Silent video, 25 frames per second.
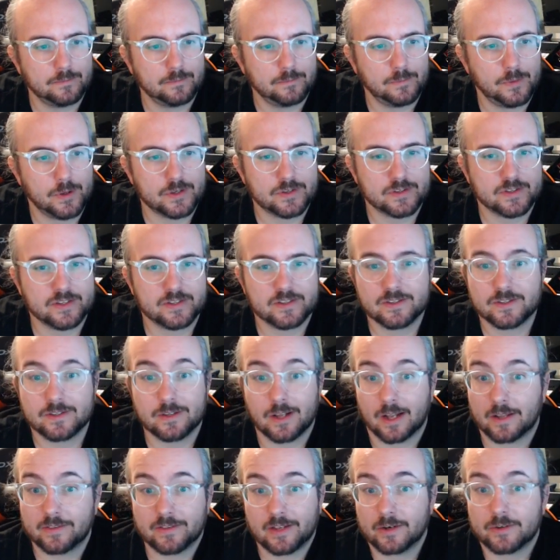because
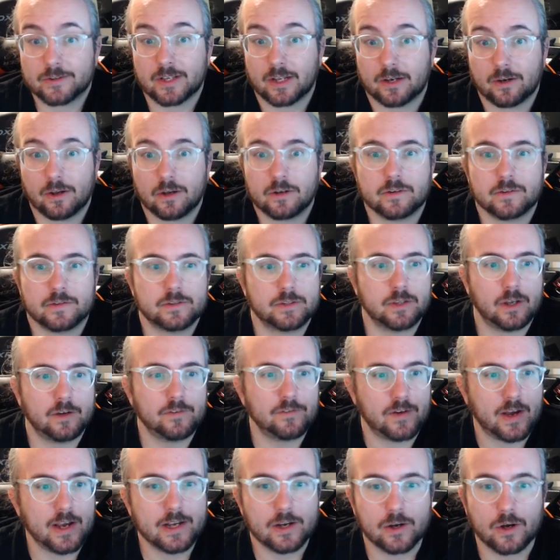there's a lot of
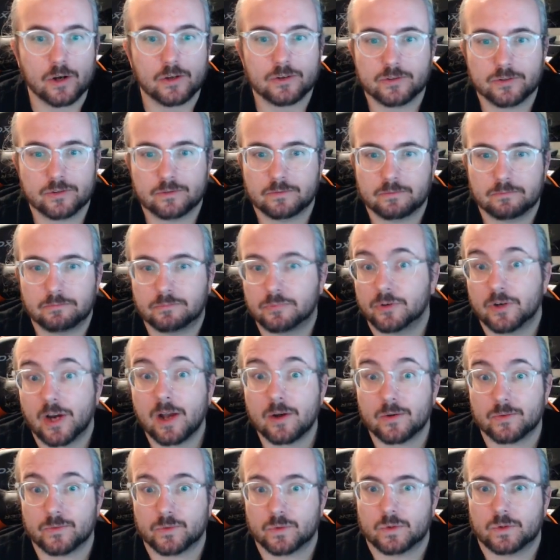stuff I can't
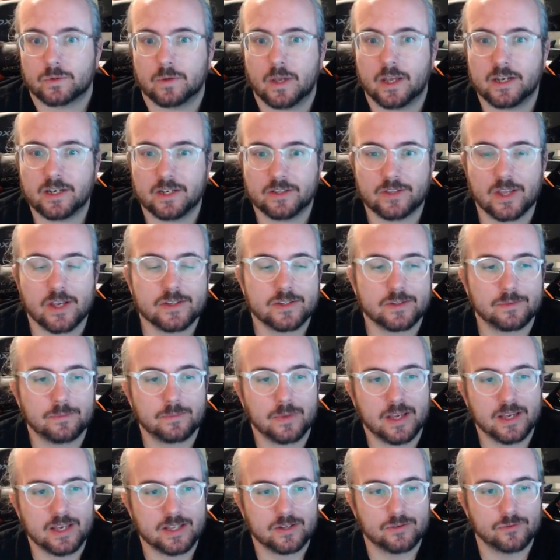pronounce, and it doesn't
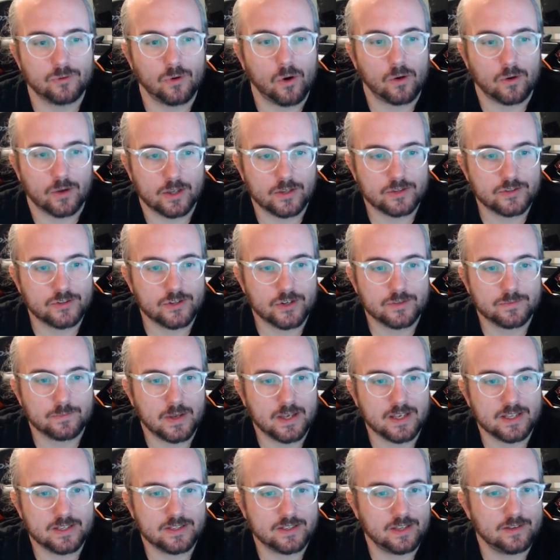make it wrong. It's just
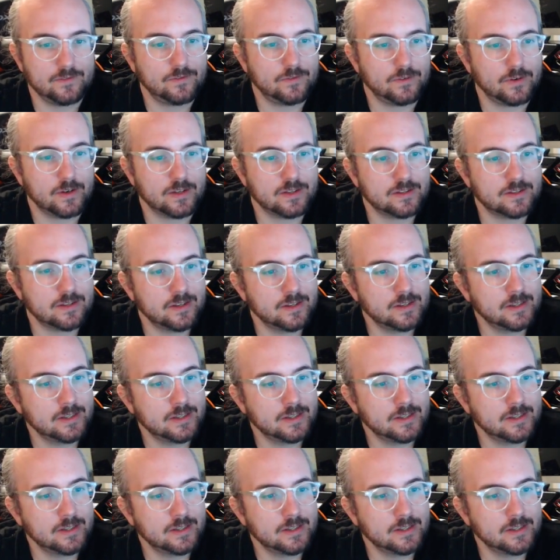make it different.